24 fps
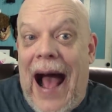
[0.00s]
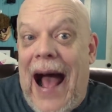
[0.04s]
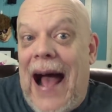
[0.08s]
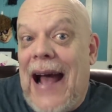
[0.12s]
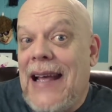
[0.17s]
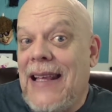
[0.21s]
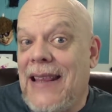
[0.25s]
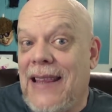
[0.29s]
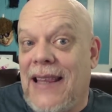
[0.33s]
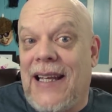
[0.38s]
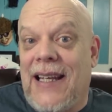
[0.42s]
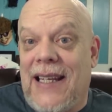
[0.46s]

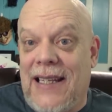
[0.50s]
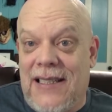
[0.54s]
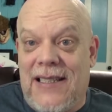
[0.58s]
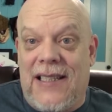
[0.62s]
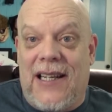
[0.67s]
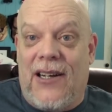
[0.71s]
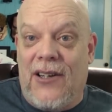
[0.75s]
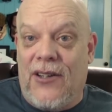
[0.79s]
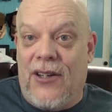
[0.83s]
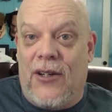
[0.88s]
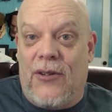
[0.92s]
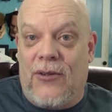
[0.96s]
I think he's
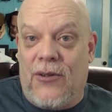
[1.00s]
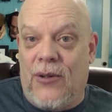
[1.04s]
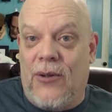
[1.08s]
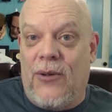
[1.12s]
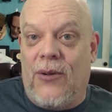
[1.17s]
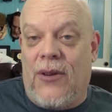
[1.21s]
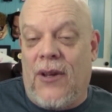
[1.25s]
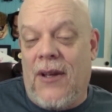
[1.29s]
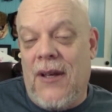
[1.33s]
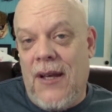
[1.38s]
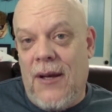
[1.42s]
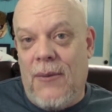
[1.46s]
telling the
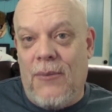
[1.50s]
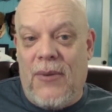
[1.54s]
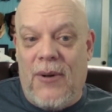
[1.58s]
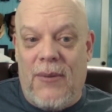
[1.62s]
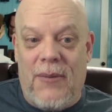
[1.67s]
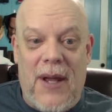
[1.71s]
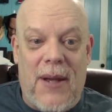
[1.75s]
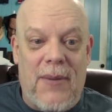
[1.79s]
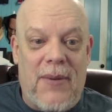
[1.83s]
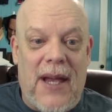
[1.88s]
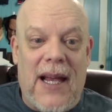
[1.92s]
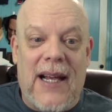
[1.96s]
truth, but
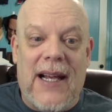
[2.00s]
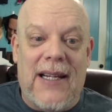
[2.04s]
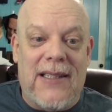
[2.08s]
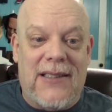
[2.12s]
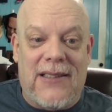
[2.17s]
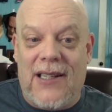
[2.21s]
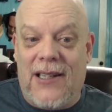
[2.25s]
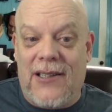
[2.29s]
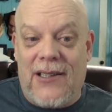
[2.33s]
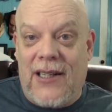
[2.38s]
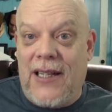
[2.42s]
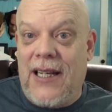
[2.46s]
maybe I got
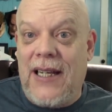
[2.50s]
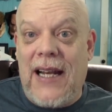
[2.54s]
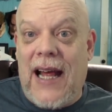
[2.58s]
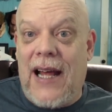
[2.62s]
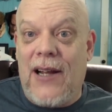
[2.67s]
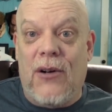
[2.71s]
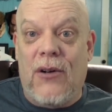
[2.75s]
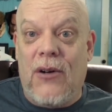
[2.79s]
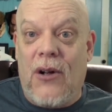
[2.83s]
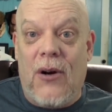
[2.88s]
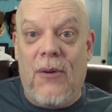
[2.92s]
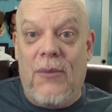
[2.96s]
suckered in,
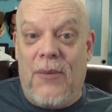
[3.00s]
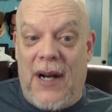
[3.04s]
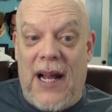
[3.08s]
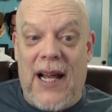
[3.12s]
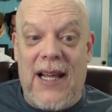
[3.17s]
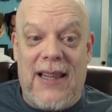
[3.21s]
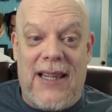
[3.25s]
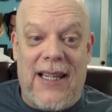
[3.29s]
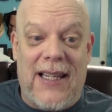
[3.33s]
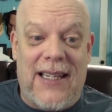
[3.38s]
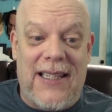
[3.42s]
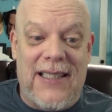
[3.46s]
I don't know, but
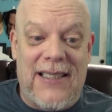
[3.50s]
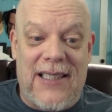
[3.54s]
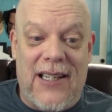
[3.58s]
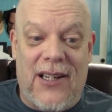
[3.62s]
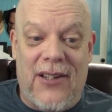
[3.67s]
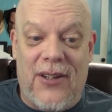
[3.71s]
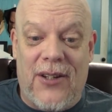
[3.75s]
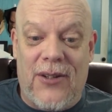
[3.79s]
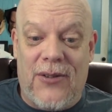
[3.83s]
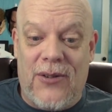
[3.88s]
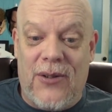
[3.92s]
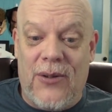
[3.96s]
I think he's
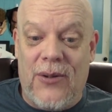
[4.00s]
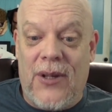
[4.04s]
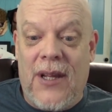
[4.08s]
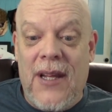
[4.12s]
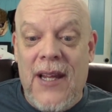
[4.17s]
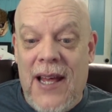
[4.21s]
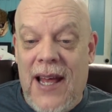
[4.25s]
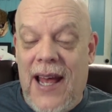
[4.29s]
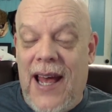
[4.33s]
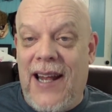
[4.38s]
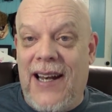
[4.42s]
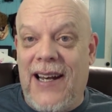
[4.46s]
telling the
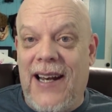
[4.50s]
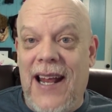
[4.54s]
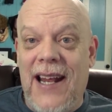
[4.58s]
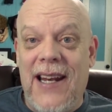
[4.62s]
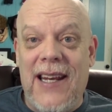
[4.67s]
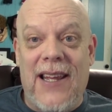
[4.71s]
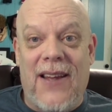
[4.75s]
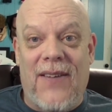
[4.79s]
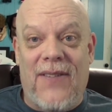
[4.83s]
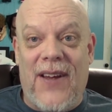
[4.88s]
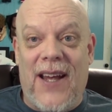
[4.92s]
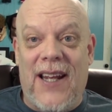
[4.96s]
truth. And in
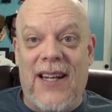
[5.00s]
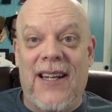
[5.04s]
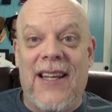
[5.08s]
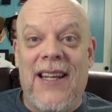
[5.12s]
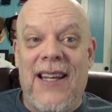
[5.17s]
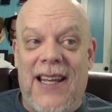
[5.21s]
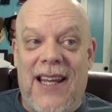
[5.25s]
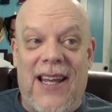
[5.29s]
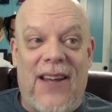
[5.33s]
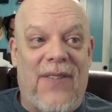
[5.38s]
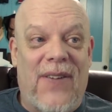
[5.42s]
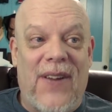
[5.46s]
any event,
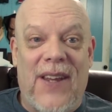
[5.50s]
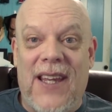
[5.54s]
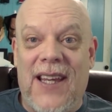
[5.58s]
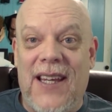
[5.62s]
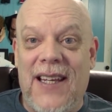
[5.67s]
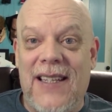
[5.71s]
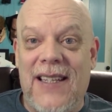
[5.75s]
if he